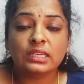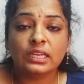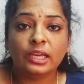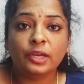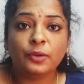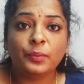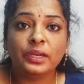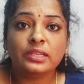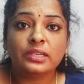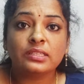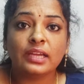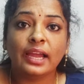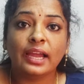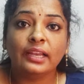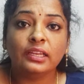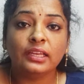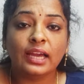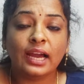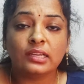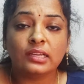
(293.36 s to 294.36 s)
liquids
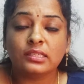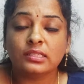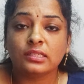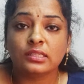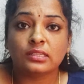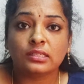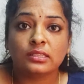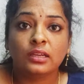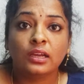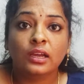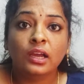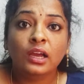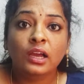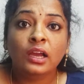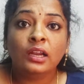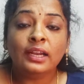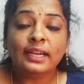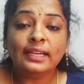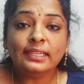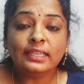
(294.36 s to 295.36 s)
and gases.
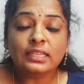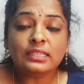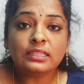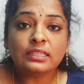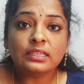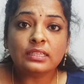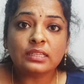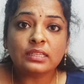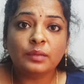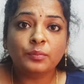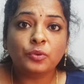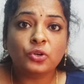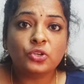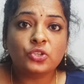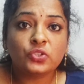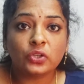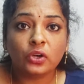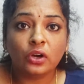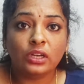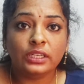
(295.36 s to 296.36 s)
Let's discuss about
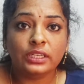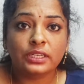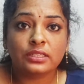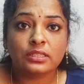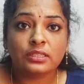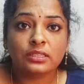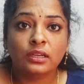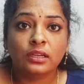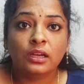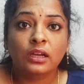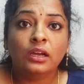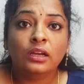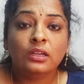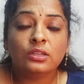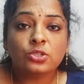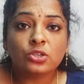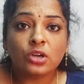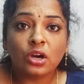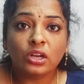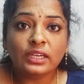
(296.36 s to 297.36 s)
solids.
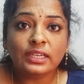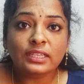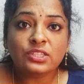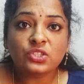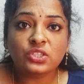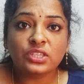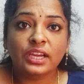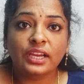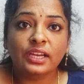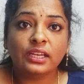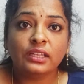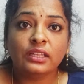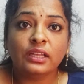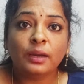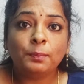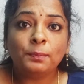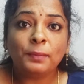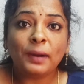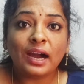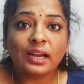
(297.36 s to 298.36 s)
Solid state, the
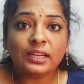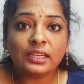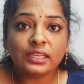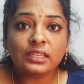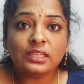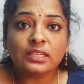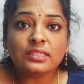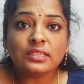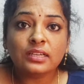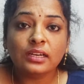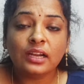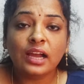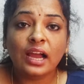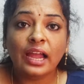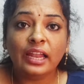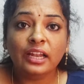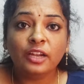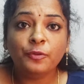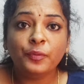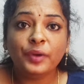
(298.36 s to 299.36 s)
particles are
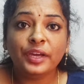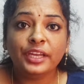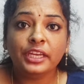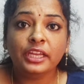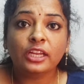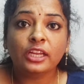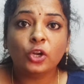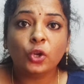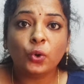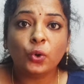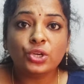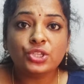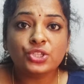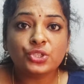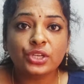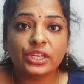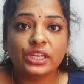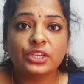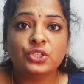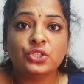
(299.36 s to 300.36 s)
held very close to
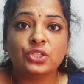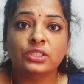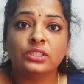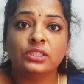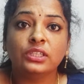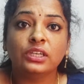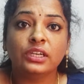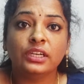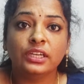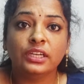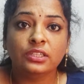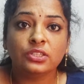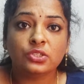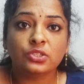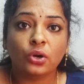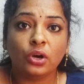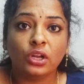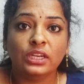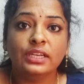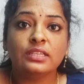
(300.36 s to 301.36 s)
each other in
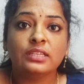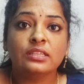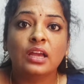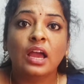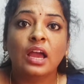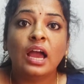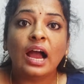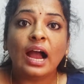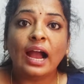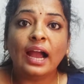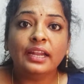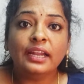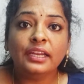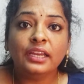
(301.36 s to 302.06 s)
solids and